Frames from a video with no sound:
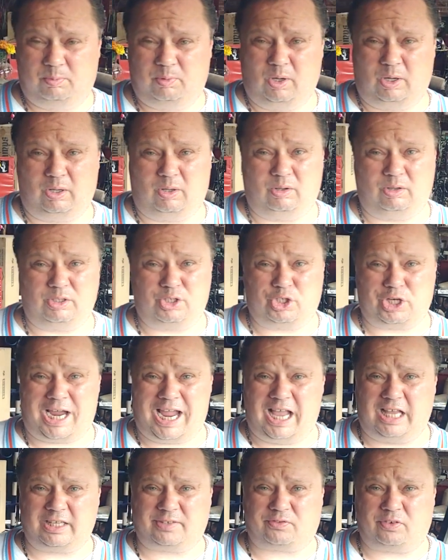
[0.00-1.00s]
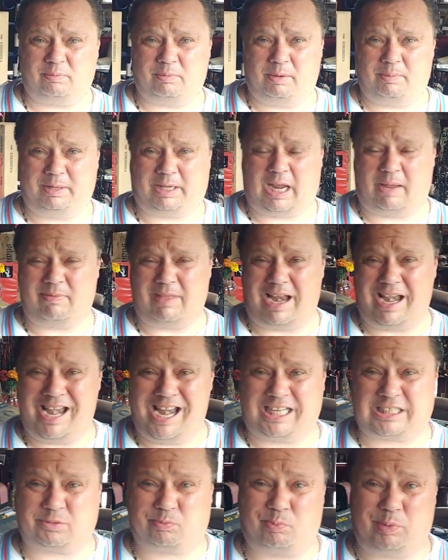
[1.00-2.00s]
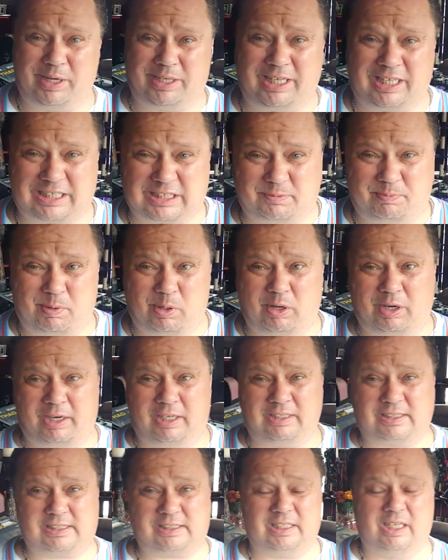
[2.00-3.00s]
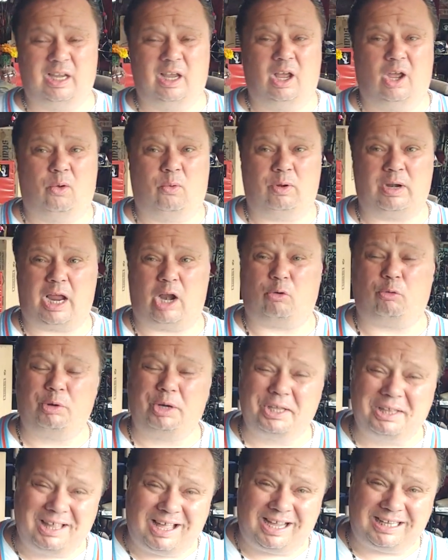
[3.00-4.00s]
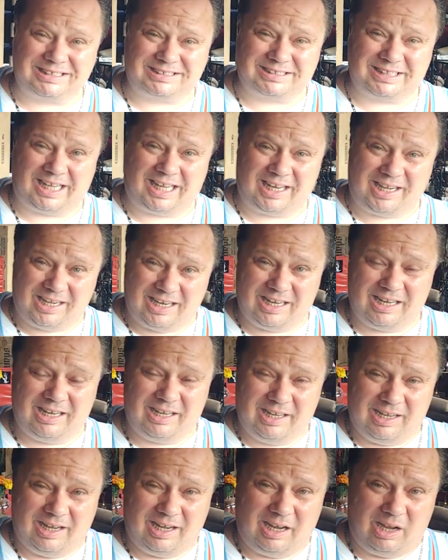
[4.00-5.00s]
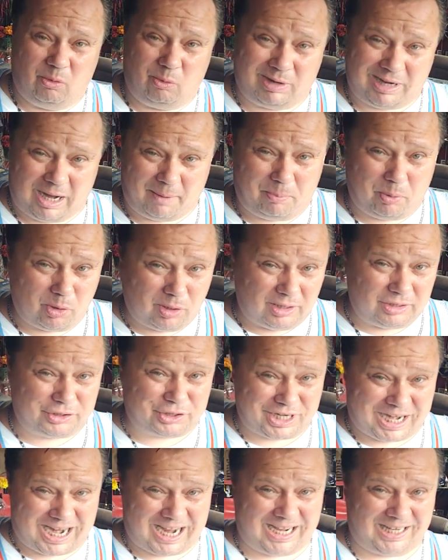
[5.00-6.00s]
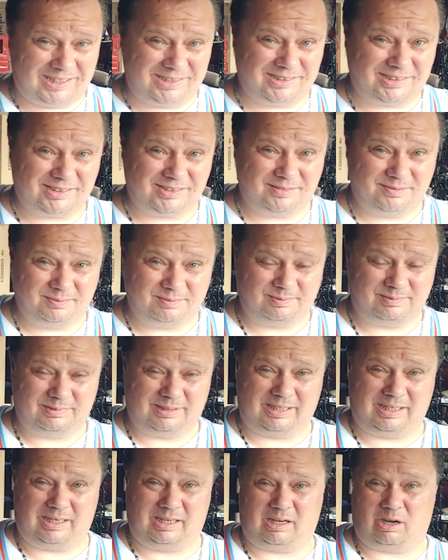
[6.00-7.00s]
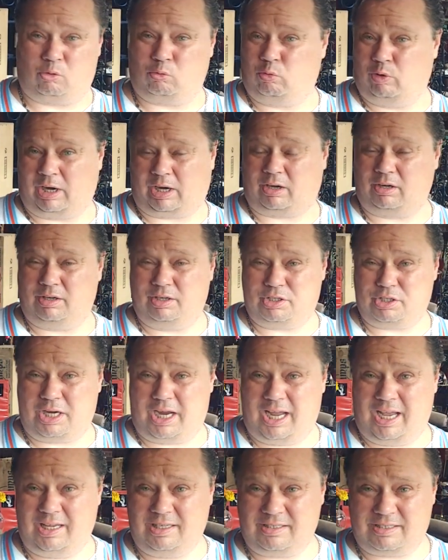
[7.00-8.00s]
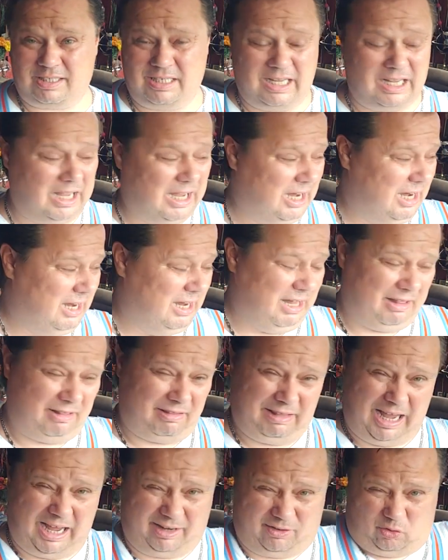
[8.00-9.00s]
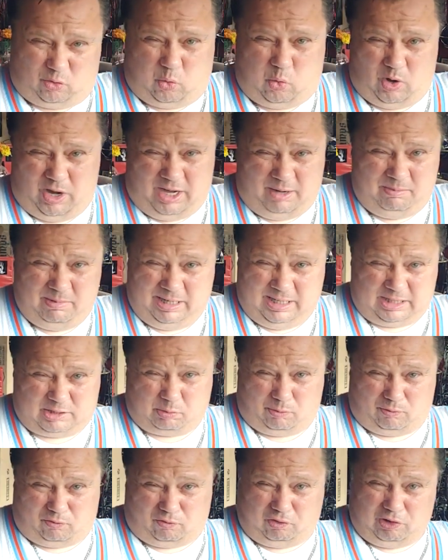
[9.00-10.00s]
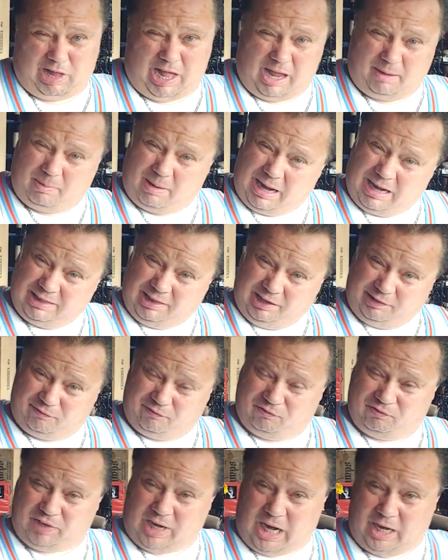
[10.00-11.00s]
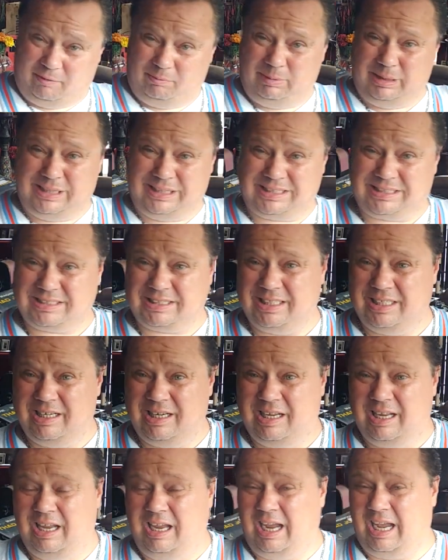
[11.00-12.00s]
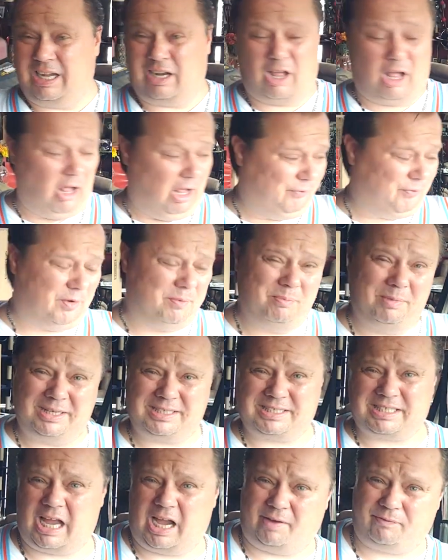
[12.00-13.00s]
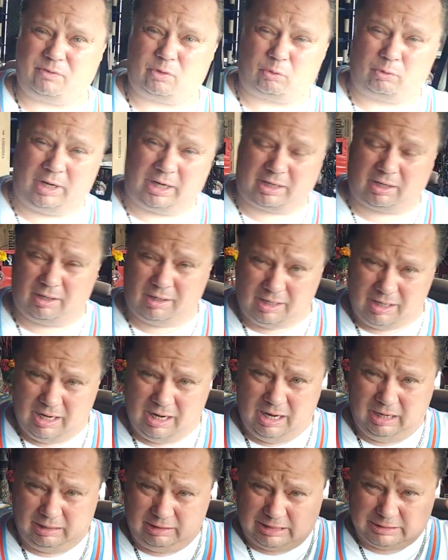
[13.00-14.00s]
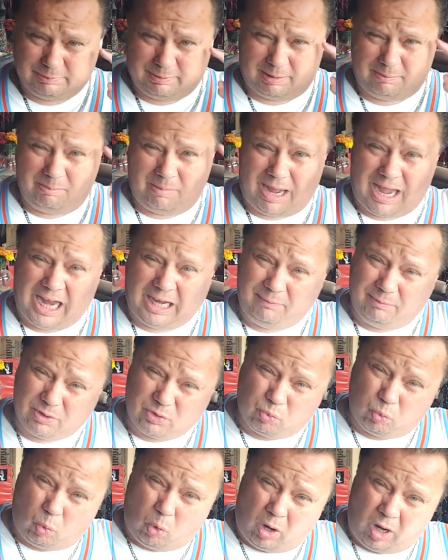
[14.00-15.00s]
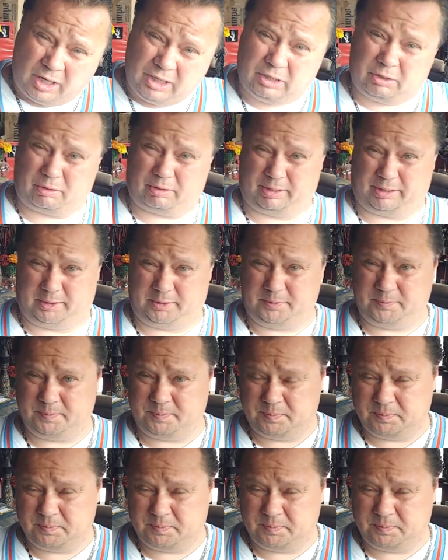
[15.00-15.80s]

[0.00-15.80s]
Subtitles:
But jazz for me became that next big experience when I realized that when I put on jazz, a record of jazz, that 20 minutes will fly by like 5 minutes, and I'll often miss half the record because my mind was wandering.